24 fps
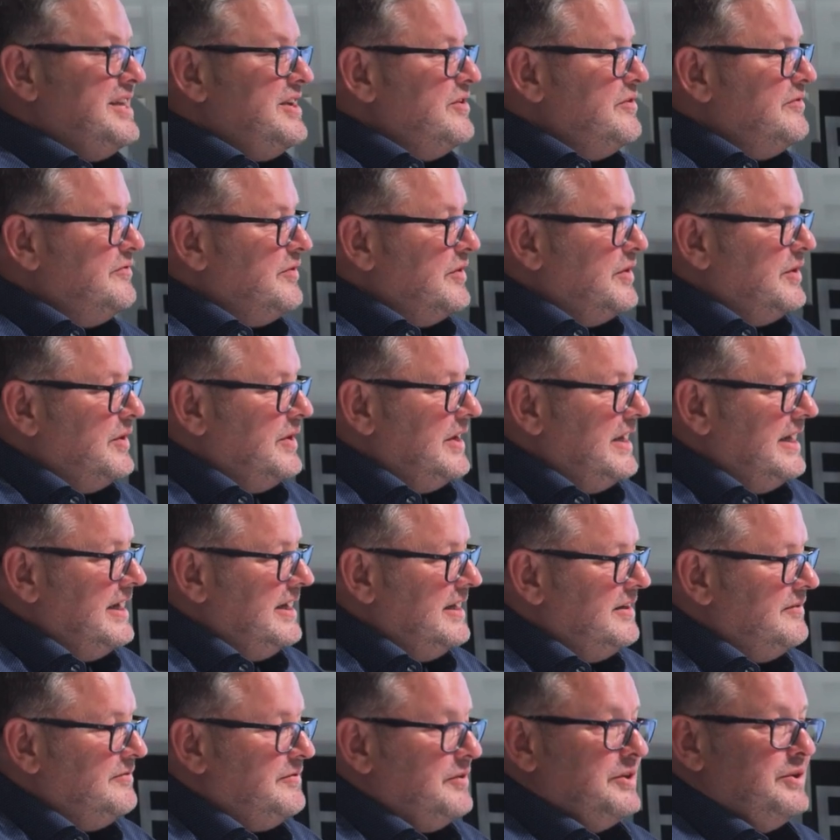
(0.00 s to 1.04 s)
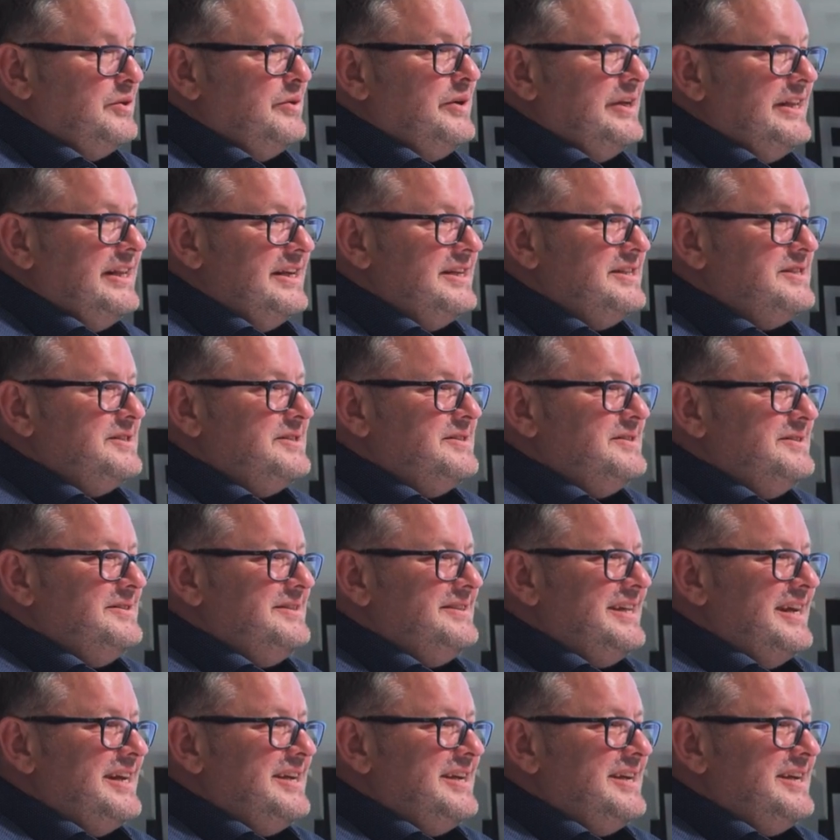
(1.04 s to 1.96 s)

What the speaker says: Thank you for doing this.